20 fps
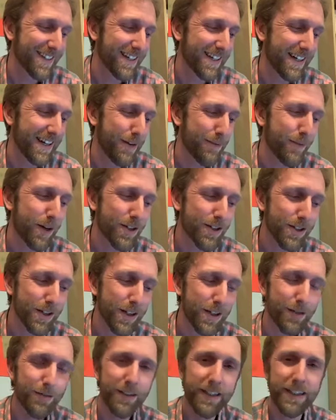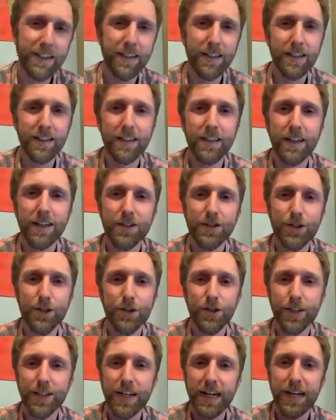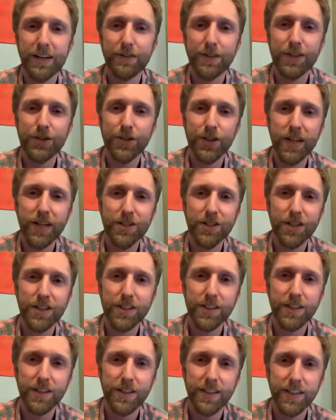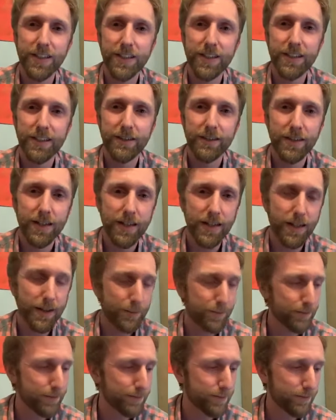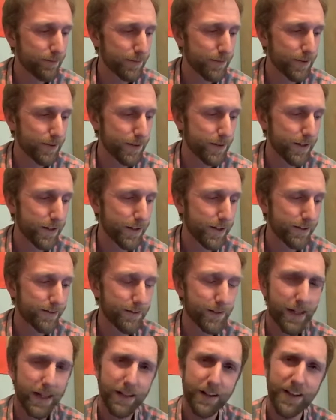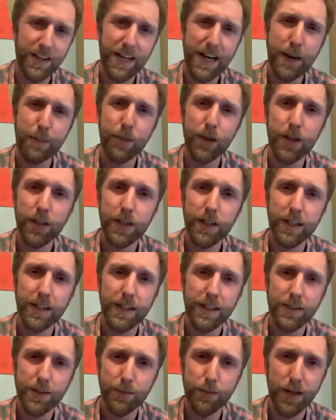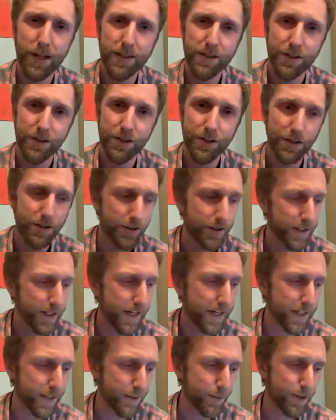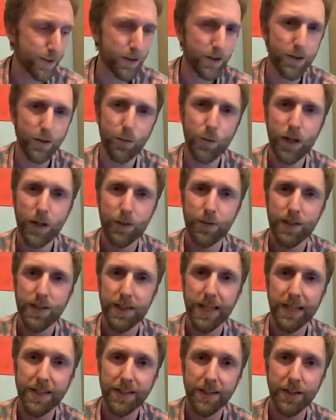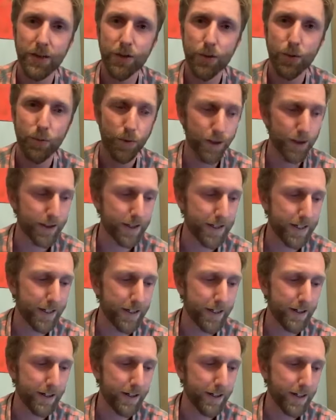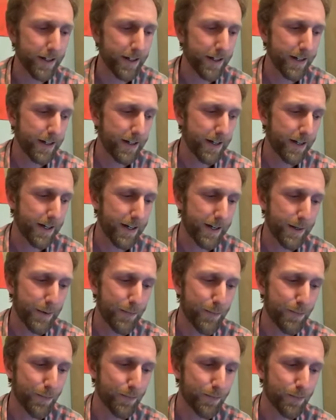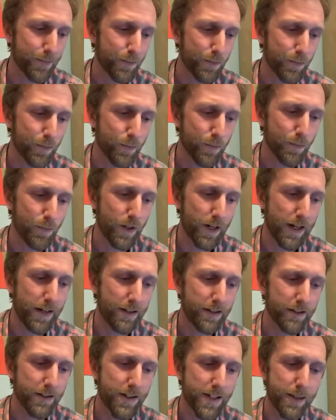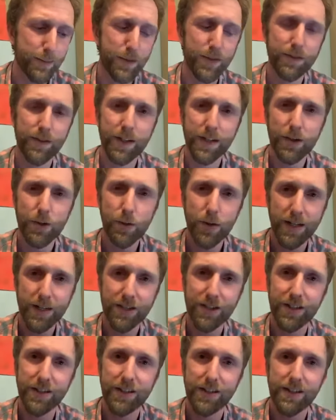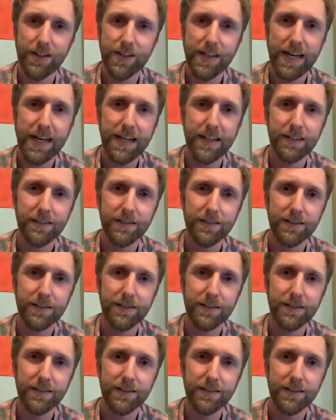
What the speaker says: I'm also going to read a short kind of introduction to the kind of the neighborhood and to Boston Children's Hospital and what it was like to go to work there, and some of the questions that